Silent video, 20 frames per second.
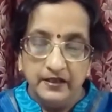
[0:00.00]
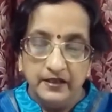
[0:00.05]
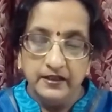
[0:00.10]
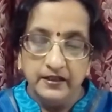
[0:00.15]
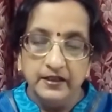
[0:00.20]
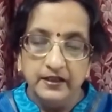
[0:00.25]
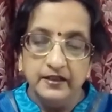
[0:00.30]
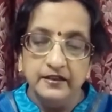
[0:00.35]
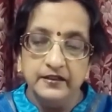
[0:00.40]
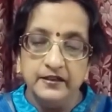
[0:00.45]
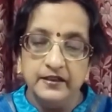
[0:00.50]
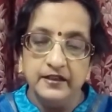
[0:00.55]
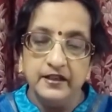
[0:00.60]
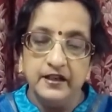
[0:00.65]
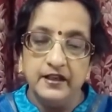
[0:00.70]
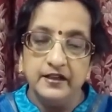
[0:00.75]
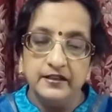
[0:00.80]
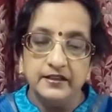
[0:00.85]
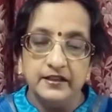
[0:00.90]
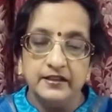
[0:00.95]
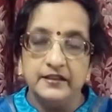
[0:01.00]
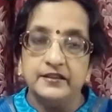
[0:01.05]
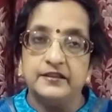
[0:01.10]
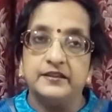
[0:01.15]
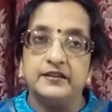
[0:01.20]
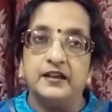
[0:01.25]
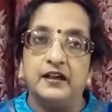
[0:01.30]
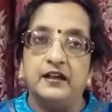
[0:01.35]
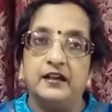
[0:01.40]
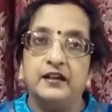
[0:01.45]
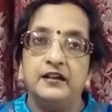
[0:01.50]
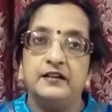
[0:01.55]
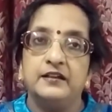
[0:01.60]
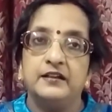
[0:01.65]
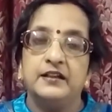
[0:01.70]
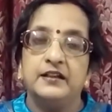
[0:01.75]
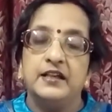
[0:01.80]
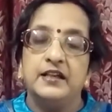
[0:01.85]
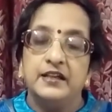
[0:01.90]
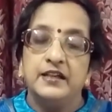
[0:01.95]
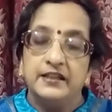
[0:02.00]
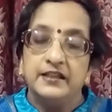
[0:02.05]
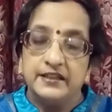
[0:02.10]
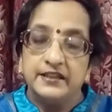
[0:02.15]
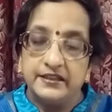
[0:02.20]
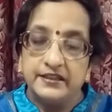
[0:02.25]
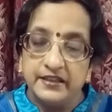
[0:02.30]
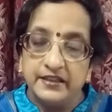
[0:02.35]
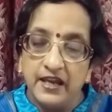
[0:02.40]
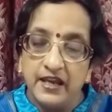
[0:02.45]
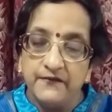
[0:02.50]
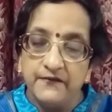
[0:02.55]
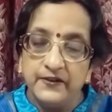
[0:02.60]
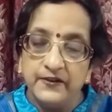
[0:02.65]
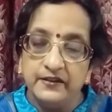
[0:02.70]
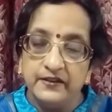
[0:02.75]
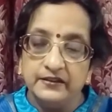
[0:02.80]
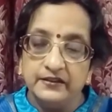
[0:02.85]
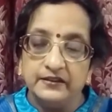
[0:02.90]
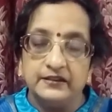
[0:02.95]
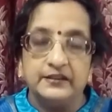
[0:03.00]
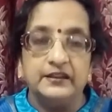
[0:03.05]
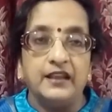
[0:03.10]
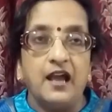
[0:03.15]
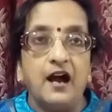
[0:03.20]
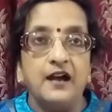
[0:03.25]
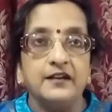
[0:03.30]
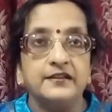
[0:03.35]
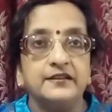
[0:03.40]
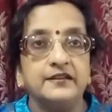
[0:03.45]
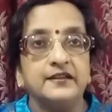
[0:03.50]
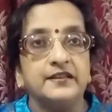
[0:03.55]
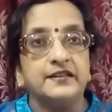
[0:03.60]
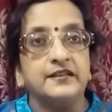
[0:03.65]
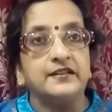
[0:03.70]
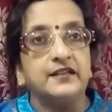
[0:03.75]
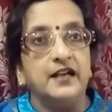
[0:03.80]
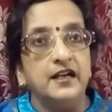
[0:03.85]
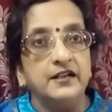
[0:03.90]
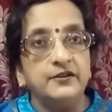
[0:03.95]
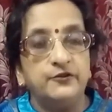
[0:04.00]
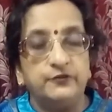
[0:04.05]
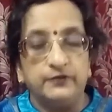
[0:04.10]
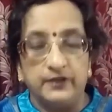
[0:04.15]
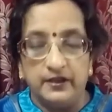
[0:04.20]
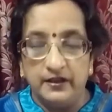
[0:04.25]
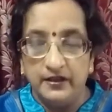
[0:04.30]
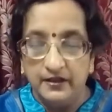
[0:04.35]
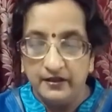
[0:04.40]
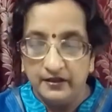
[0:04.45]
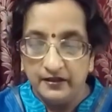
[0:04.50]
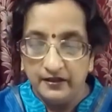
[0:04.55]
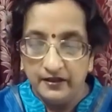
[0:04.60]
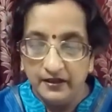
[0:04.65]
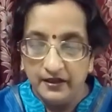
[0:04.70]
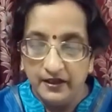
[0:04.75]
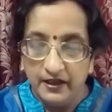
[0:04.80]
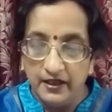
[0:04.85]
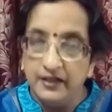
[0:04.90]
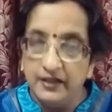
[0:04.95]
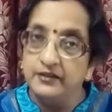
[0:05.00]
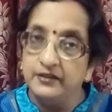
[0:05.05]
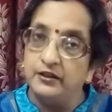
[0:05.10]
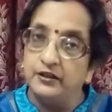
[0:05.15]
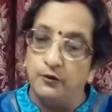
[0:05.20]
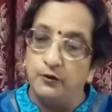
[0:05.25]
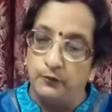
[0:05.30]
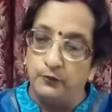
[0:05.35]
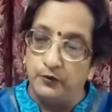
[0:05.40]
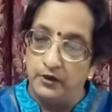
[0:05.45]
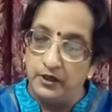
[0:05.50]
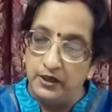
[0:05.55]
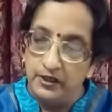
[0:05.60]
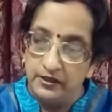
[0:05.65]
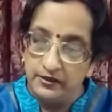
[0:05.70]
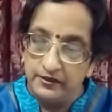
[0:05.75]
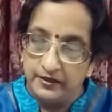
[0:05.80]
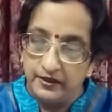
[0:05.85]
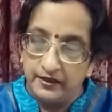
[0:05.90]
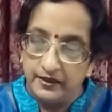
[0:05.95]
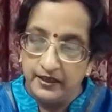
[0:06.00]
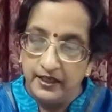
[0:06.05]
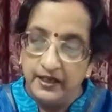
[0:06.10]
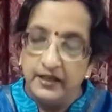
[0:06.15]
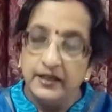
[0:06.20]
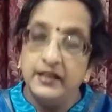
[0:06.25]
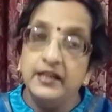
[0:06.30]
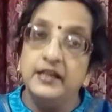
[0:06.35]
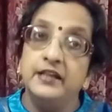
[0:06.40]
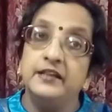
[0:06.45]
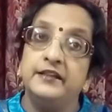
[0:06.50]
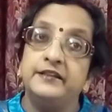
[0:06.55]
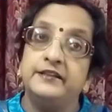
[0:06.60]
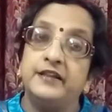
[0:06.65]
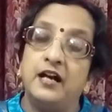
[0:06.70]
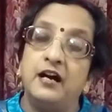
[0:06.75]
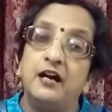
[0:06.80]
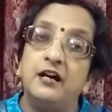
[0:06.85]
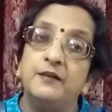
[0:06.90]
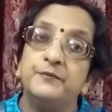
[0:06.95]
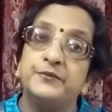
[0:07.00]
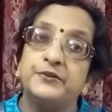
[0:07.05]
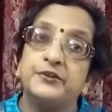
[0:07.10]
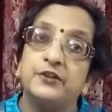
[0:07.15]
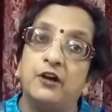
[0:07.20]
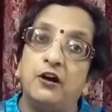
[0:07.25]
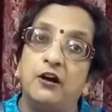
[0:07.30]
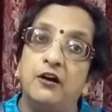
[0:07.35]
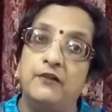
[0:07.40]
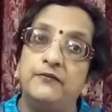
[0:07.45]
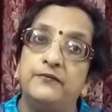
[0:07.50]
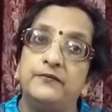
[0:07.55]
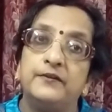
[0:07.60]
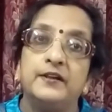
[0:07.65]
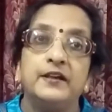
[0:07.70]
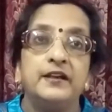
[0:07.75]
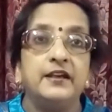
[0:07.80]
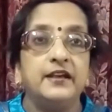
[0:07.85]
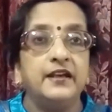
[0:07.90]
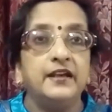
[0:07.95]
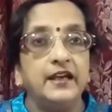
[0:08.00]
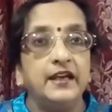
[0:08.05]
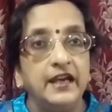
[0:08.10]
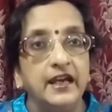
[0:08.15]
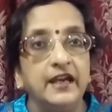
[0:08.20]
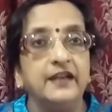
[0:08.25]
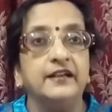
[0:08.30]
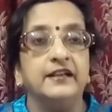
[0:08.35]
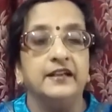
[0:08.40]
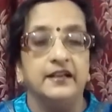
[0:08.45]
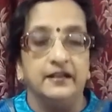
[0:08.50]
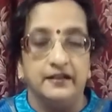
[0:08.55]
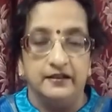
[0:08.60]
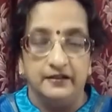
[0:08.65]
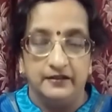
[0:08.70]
India is the 7th largest country in the world in terms of area.